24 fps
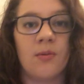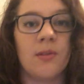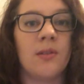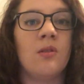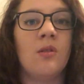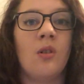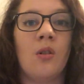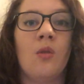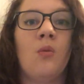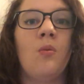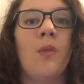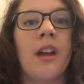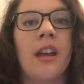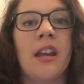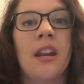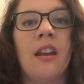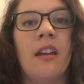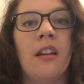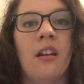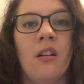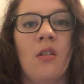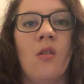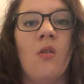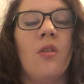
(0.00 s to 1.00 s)
was no way in
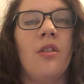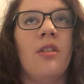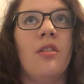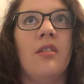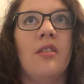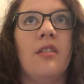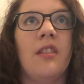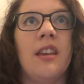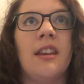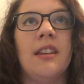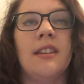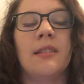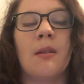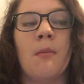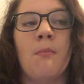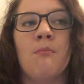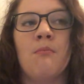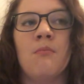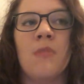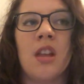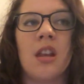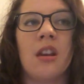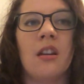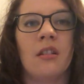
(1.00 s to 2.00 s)
hell he's
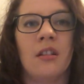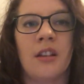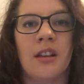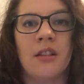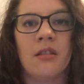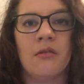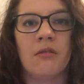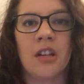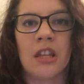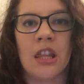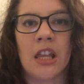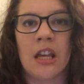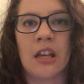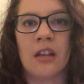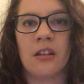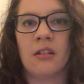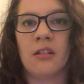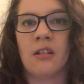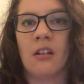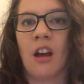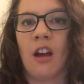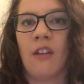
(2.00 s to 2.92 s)
immediately doing that.